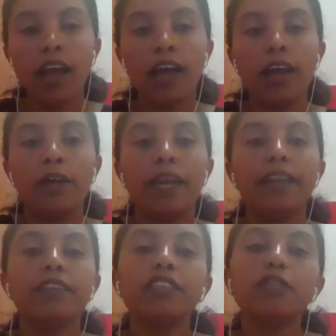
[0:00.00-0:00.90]

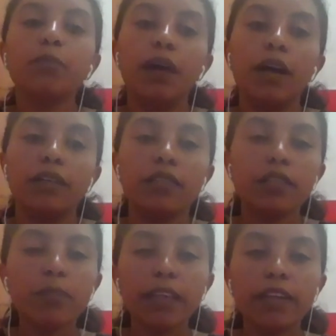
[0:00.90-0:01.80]
And
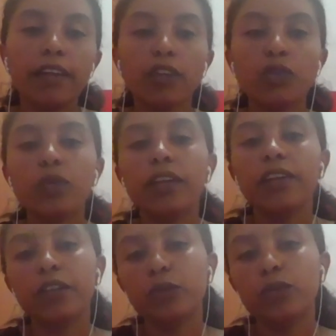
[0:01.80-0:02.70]
this method actually
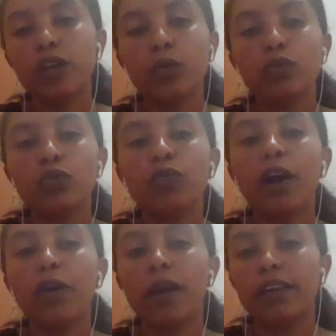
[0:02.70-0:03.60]
reduces the cost of
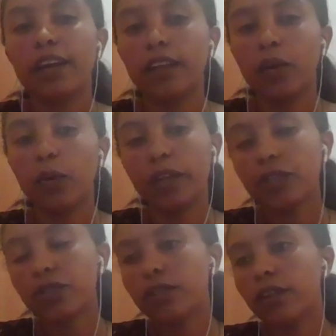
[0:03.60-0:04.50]
manual data
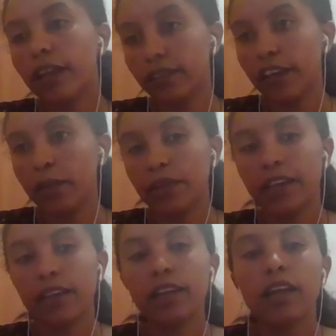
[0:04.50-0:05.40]
collection and
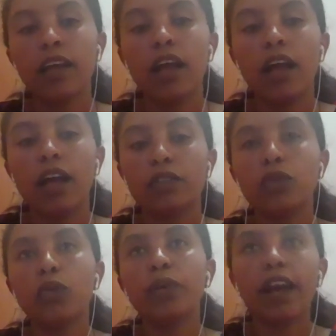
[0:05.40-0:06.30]
labeling.
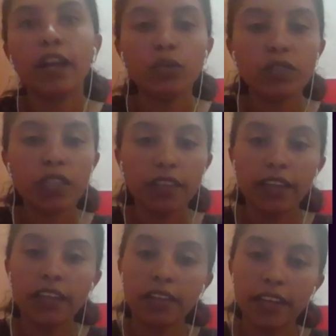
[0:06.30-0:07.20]
So we can use
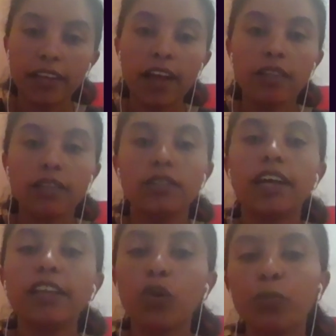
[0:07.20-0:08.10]
synthetic data
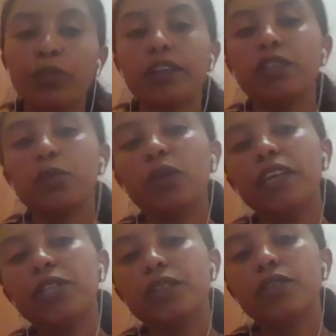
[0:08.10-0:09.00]
that computer
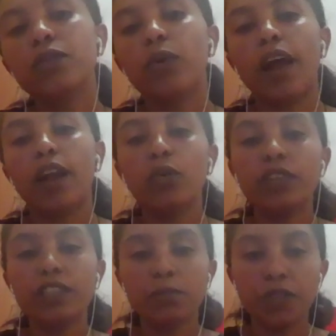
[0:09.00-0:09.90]
simulations or
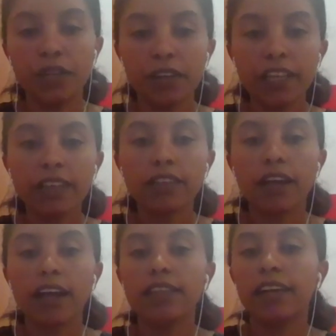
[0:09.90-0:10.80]
algorithms generate
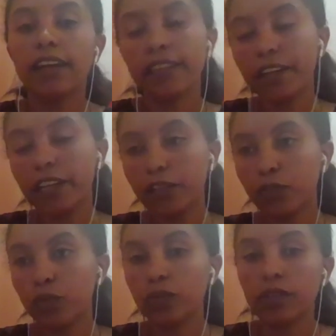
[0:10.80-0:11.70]
as an
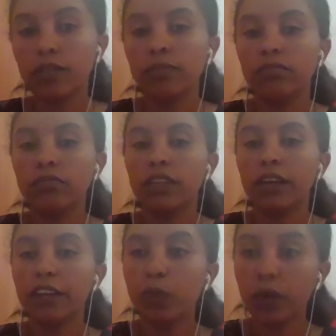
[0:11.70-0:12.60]
alternative to
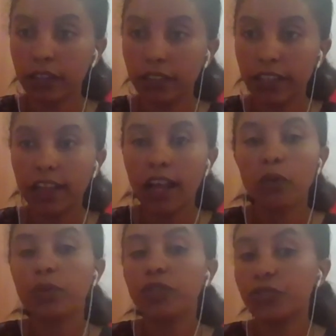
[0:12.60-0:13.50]
the real-world
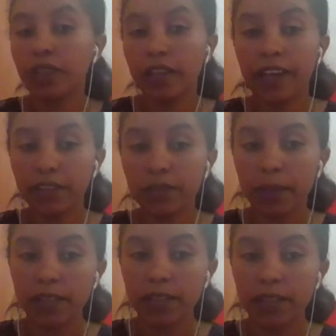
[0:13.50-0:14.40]
data, which is
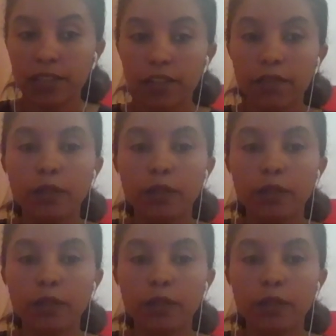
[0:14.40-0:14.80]
inexpensive.